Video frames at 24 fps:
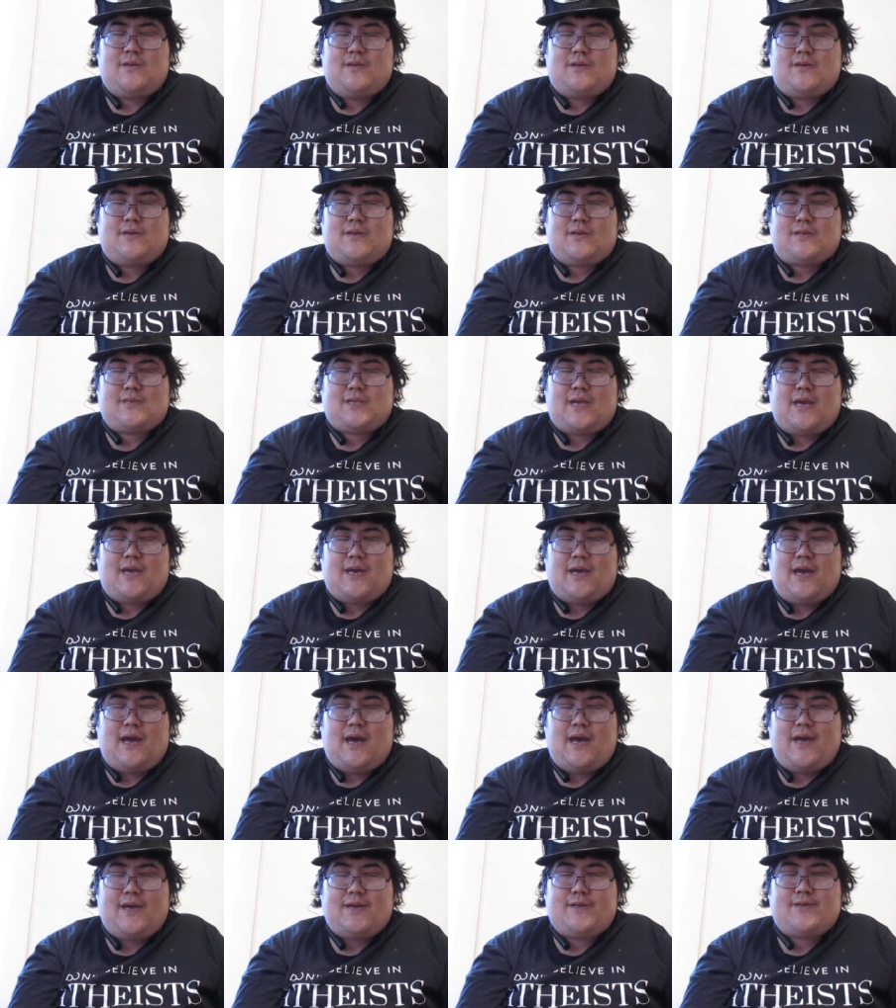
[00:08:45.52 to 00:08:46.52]

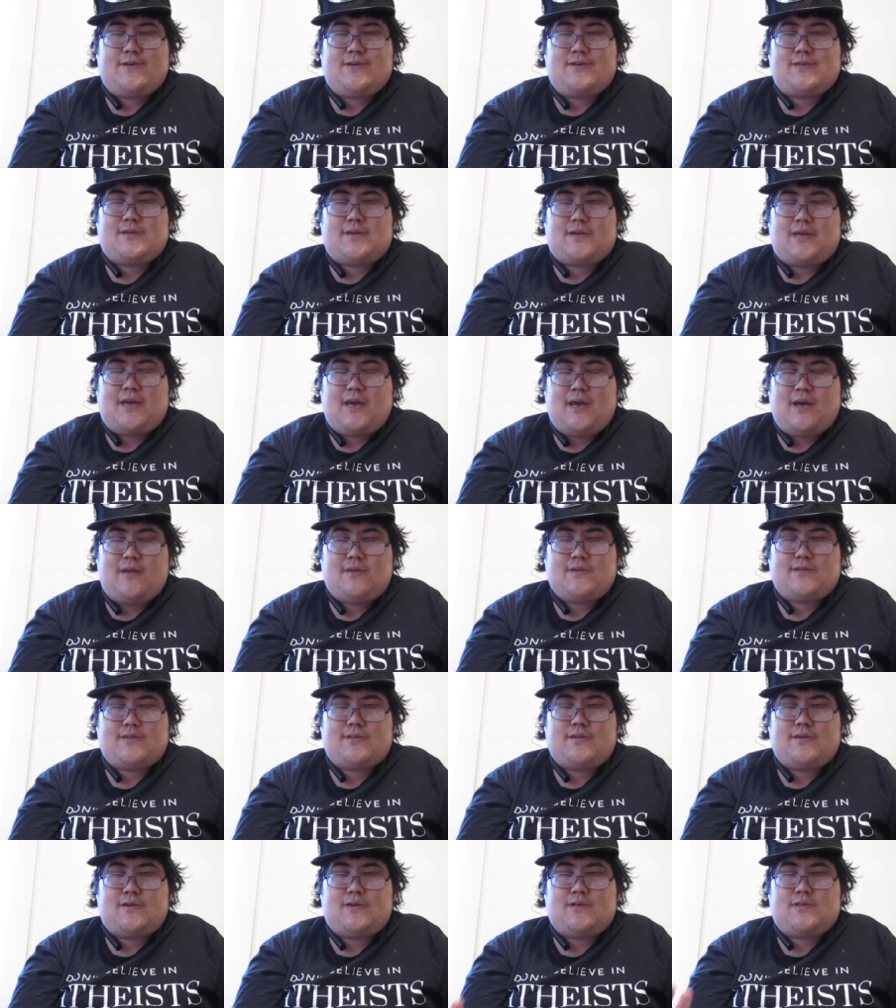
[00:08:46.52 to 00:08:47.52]
psychiatrist or
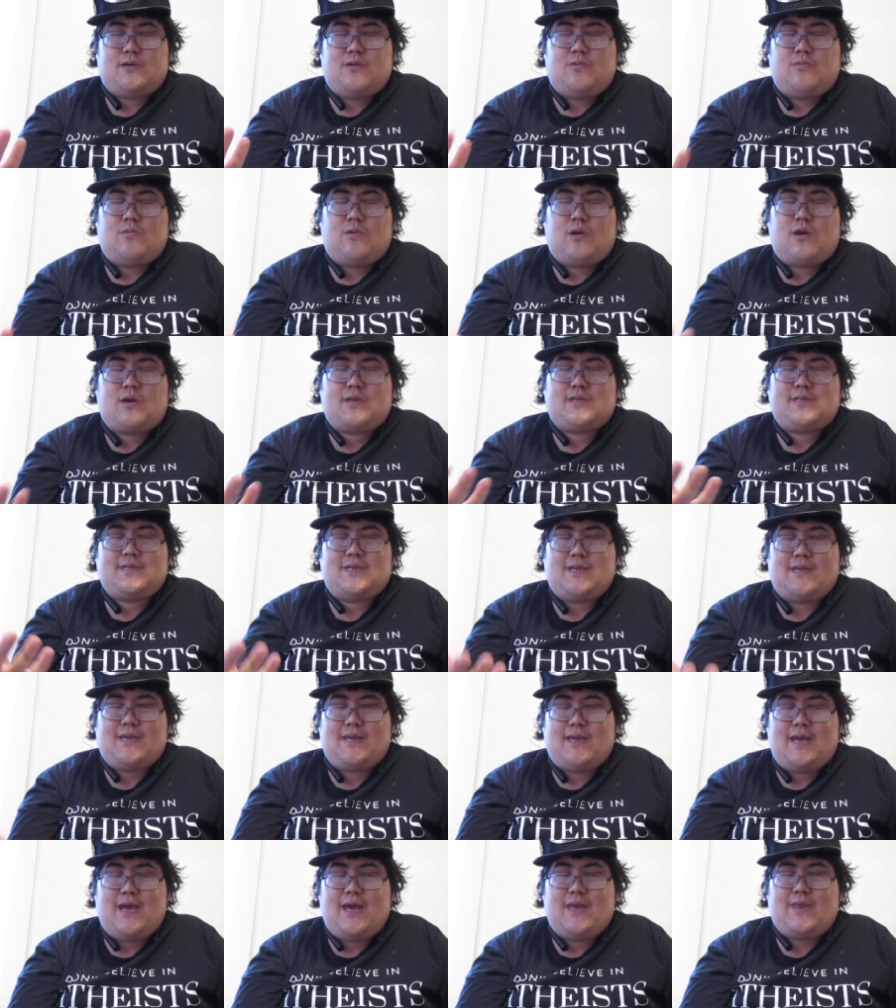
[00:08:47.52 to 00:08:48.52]
counselor to work
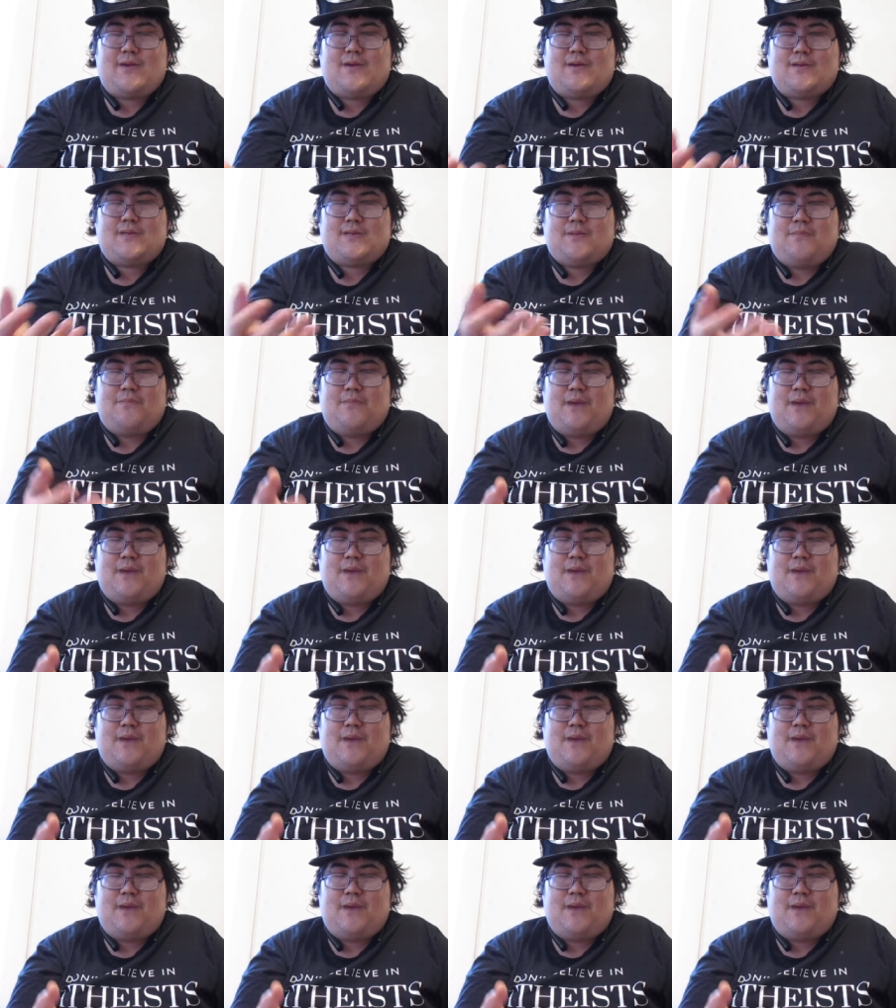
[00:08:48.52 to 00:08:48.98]
together to